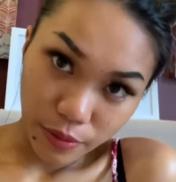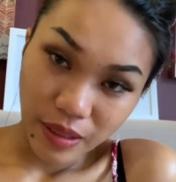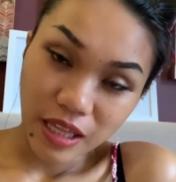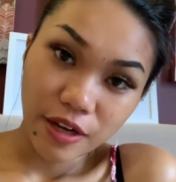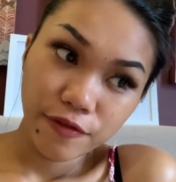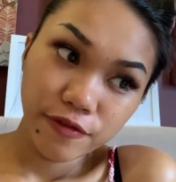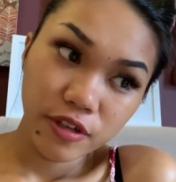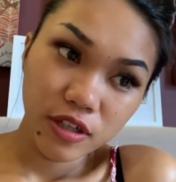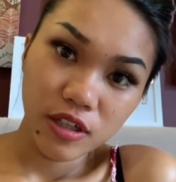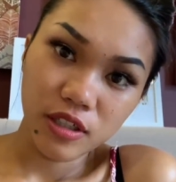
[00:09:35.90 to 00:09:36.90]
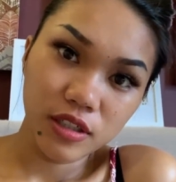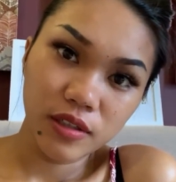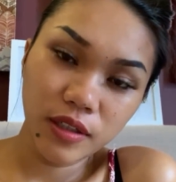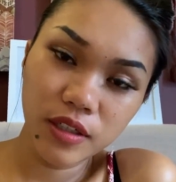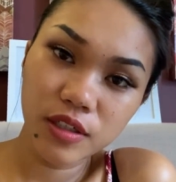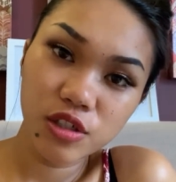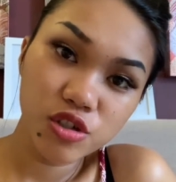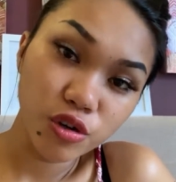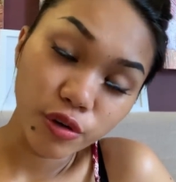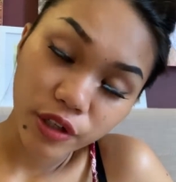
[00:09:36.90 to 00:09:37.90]
we left
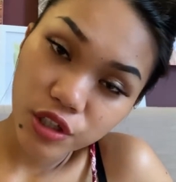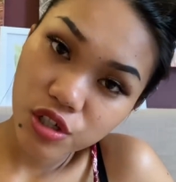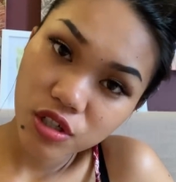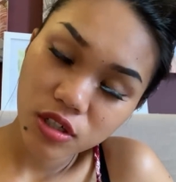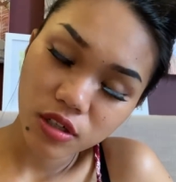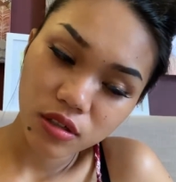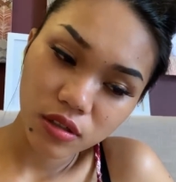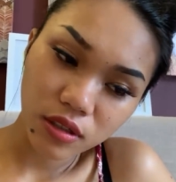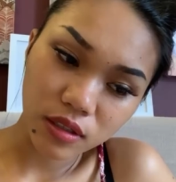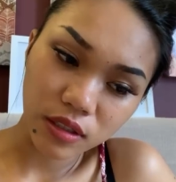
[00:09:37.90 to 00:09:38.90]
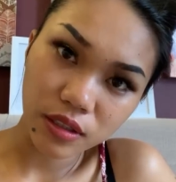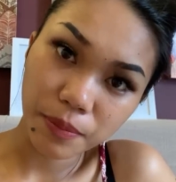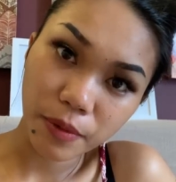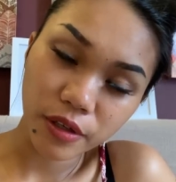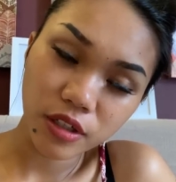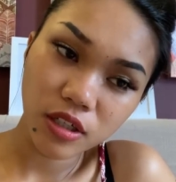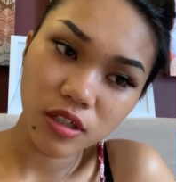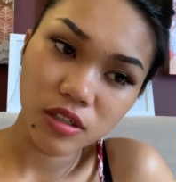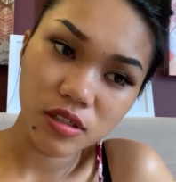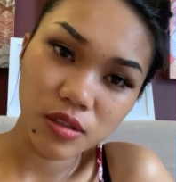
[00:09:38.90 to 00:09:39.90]
George at the party
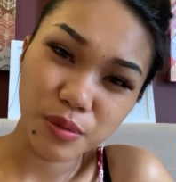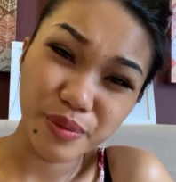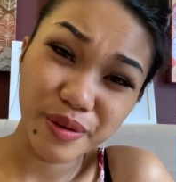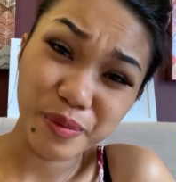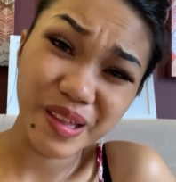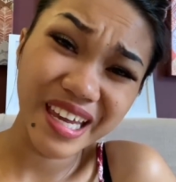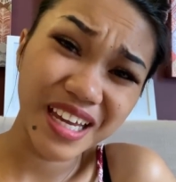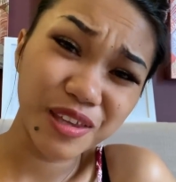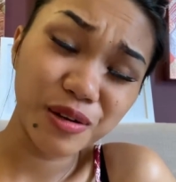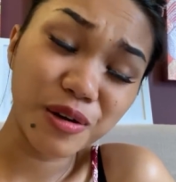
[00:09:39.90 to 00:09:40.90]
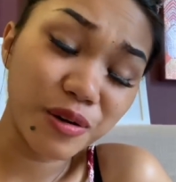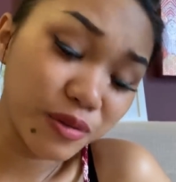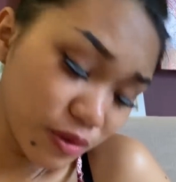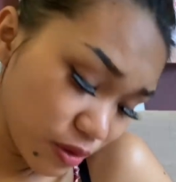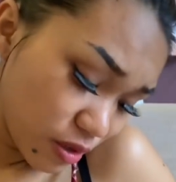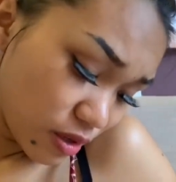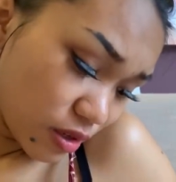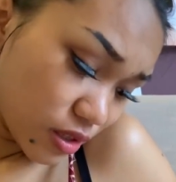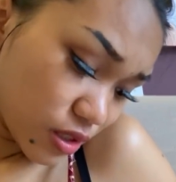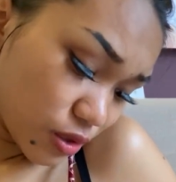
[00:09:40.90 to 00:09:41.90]
because we really had to go.
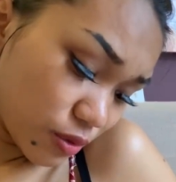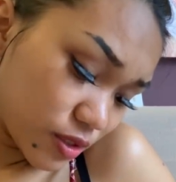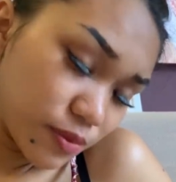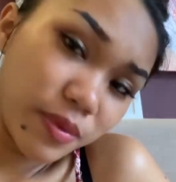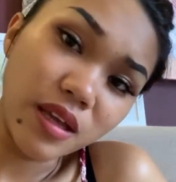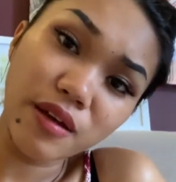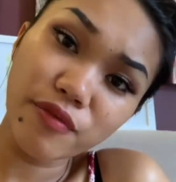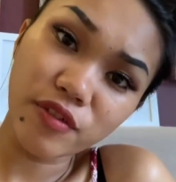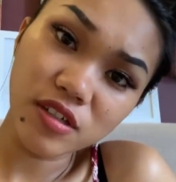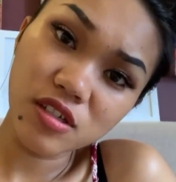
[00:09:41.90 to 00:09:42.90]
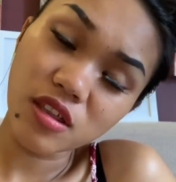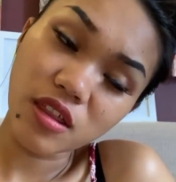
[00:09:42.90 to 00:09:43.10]
She was being fussy